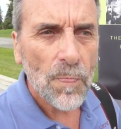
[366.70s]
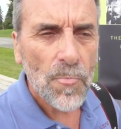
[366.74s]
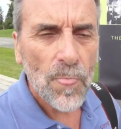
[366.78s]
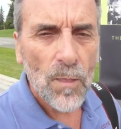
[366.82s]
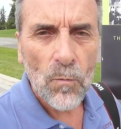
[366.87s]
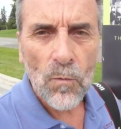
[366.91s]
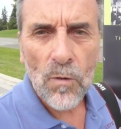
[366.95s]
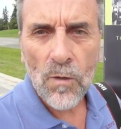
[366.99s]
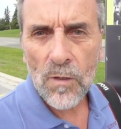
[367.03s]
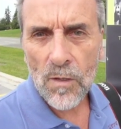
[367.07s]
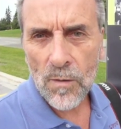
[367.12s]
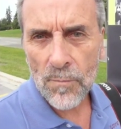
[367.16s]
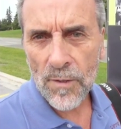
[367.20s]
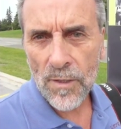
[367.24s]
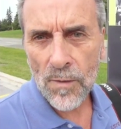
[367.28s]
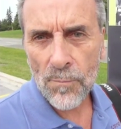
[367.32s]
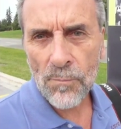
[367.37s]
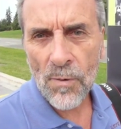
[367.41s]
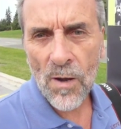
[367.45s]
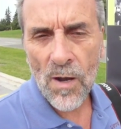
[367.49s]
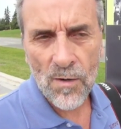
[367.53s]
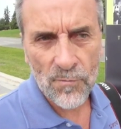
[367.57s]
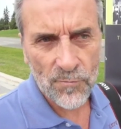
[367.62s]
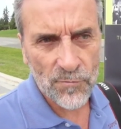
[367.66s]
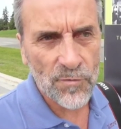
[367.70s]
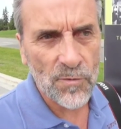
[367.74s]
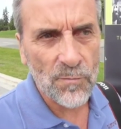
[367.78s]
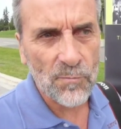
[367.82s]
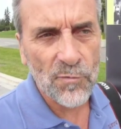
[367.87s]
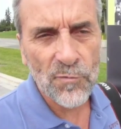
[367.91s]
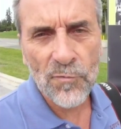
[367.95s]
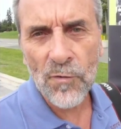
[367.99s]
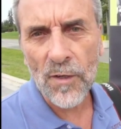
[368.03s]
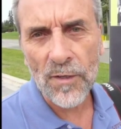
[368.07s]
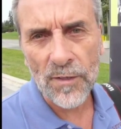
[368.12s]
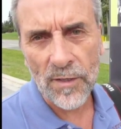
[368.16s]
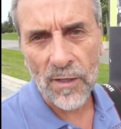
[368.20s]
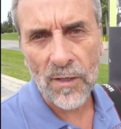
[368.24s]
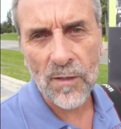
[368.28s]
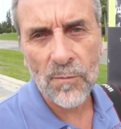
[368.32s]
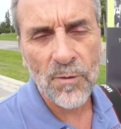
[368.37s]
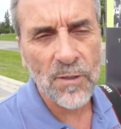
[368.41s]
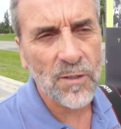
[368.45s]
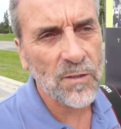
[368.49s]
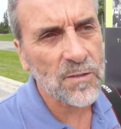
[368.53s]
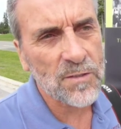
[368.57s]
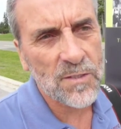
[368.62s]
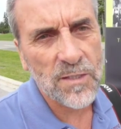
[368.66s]
Well, I mean, apart from funding,
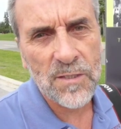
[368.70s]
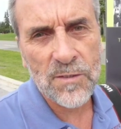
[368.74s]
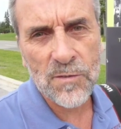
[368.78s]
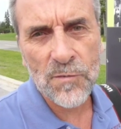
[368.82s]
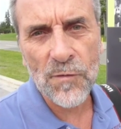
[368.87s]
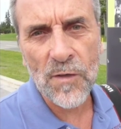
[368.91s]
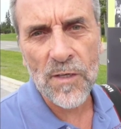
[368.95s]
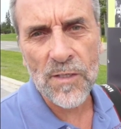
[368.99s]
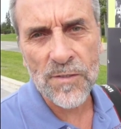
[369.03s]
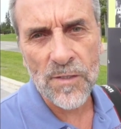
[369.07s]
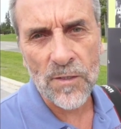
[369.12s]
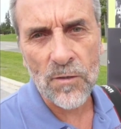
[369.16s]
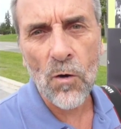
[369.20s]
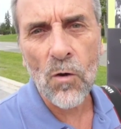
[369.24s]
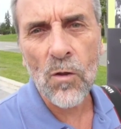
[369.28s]
because let's face it,